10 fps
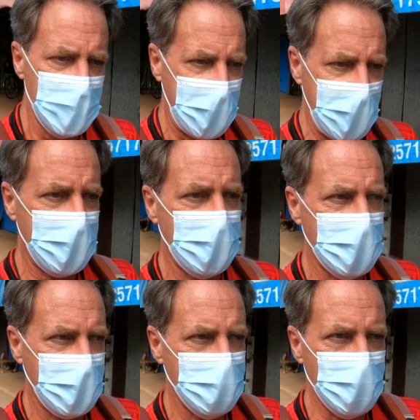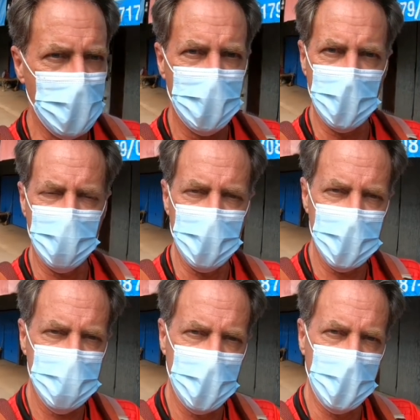How can I move it from
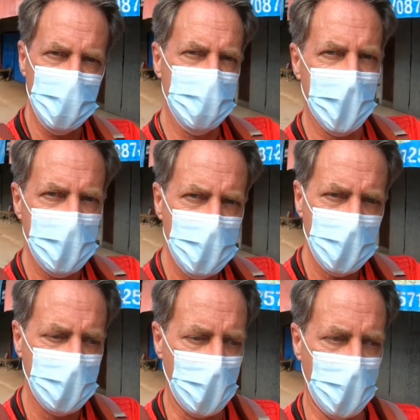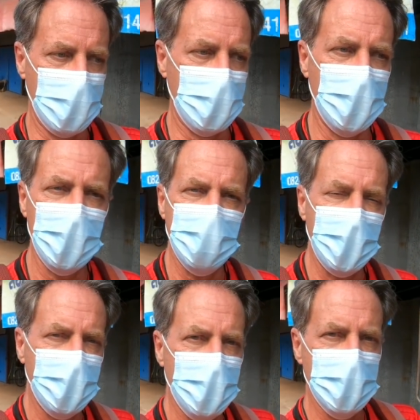this phone to my new phone? Or what if
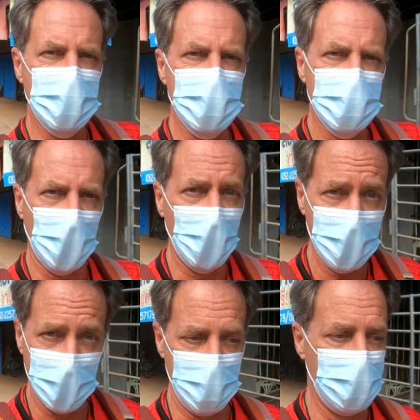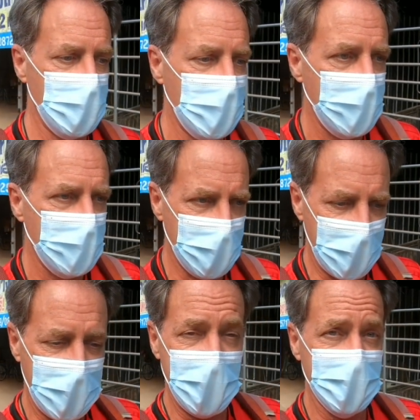my phone is stolen
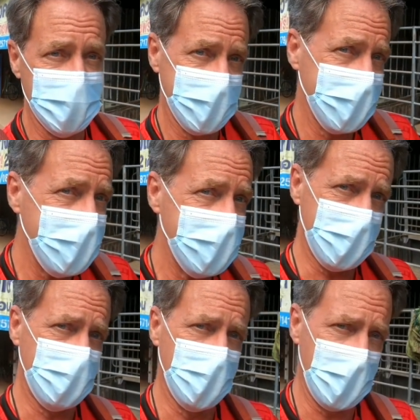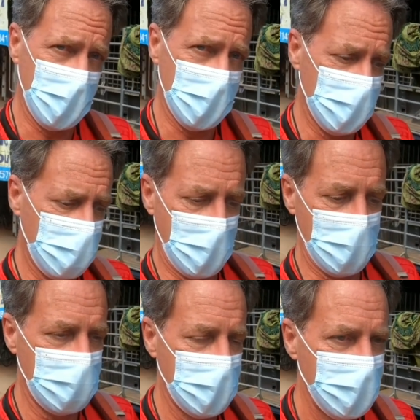and I can't delete it from my old
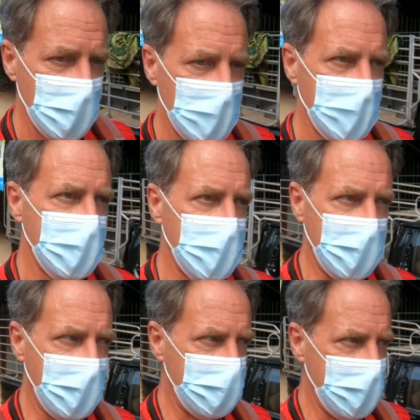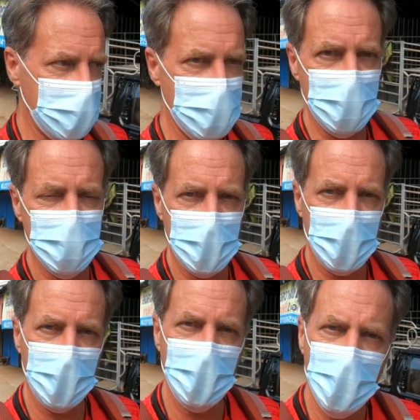phone? Can I then use it
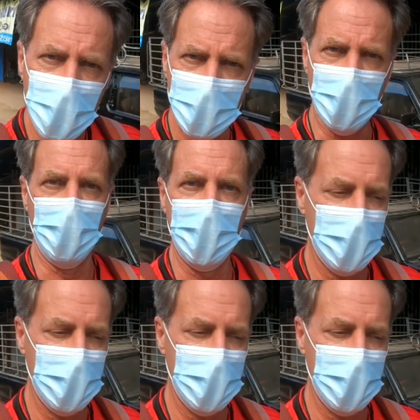on a new phone?